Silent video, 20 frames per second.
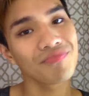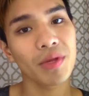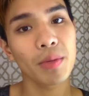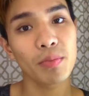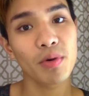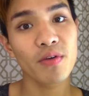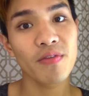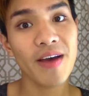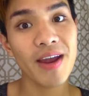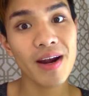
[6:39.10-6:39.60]

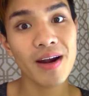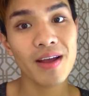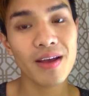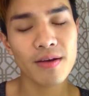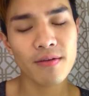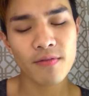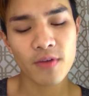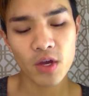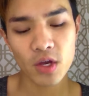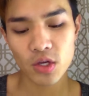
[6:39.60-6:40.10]

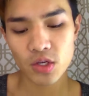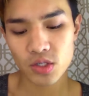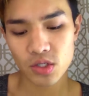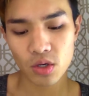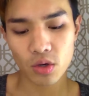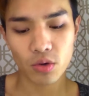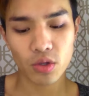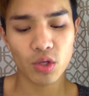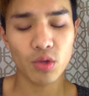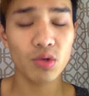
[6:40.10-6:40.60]
preventative.
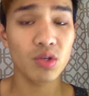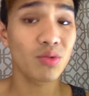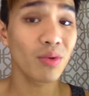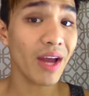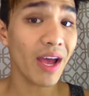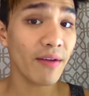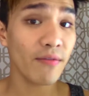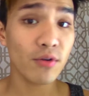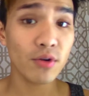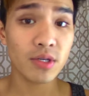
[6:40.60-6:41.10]
So use
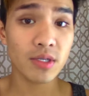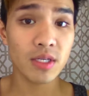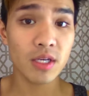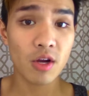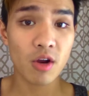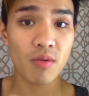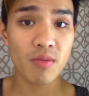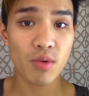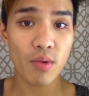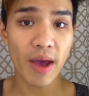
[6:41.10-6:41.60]
whatever
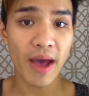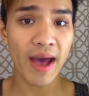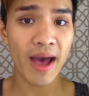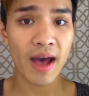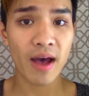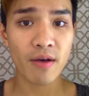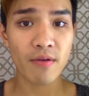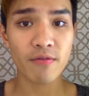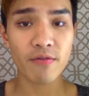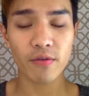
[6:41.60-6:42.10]
serum you
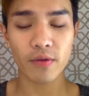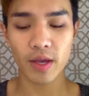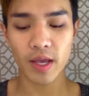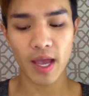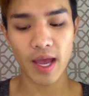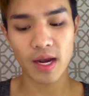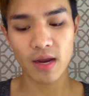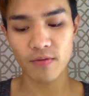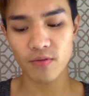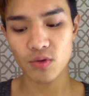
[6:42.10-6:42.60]
have.
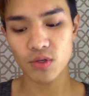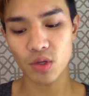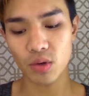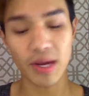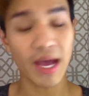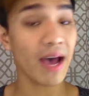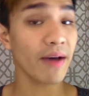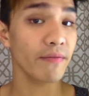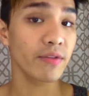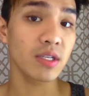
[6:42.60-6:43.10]
Again, if you don't
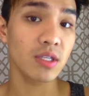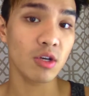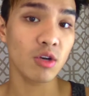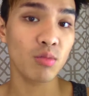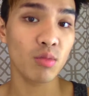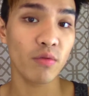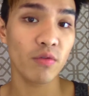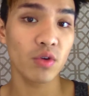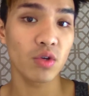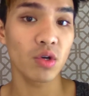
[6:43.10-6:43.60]
have a
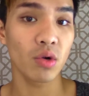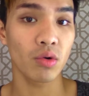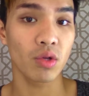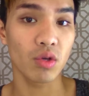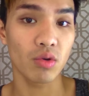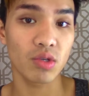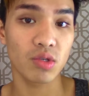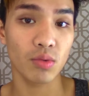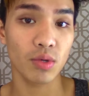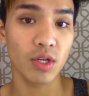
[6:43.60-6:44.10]
serum or if you don't
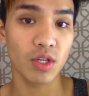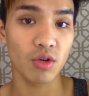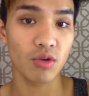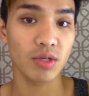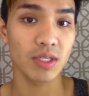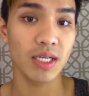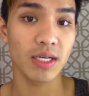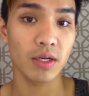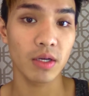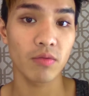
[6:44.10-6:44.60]
use one in your
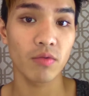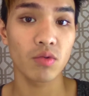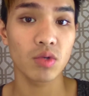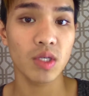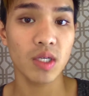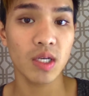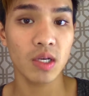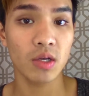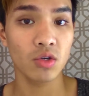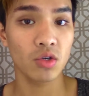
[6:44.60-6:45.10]
daily
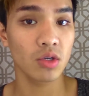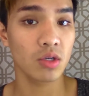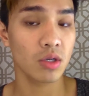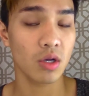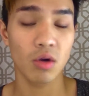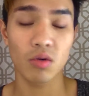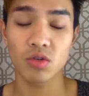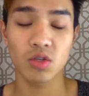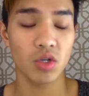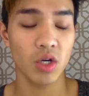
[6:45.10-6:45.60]
routine, just
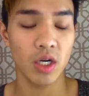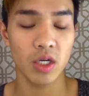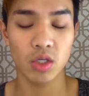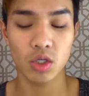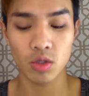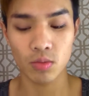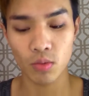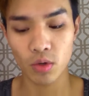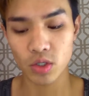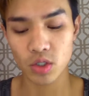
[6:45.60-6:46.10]
go straight into
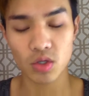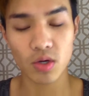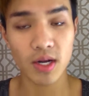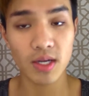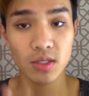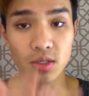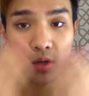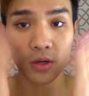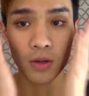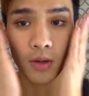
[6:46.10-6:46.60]
your
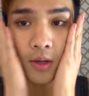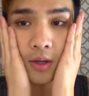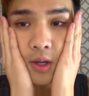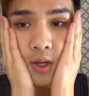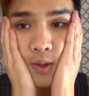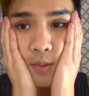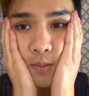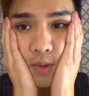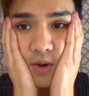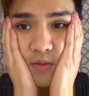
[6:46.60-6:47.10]
moisturizer.
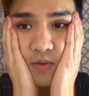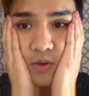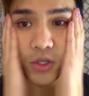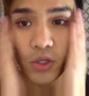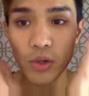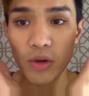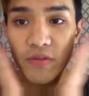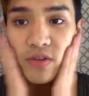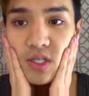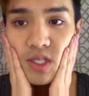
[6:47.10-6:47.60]
But if you do
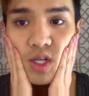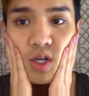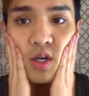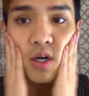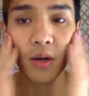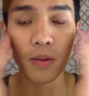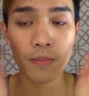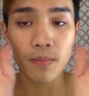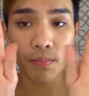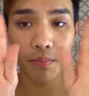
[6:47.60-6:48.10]
have a
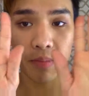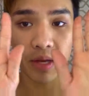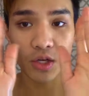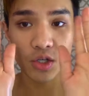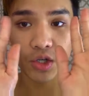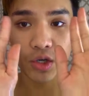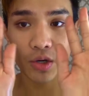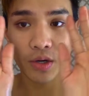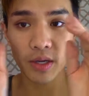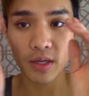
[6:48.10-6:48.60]
serum, make
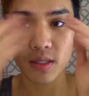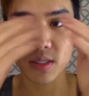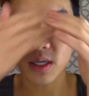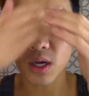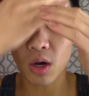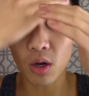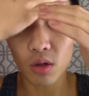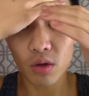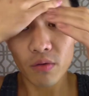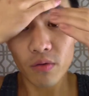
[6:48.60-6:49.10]
sure it's
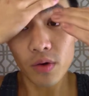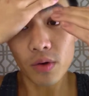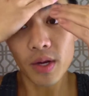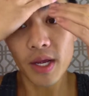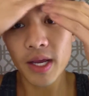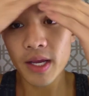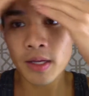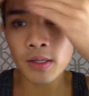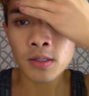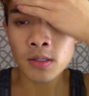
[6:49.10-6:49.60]
all over your
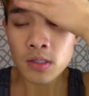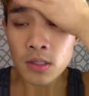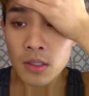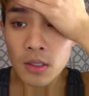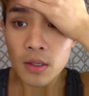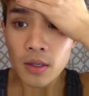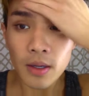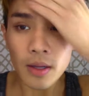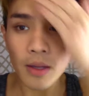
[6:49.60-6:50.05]
hands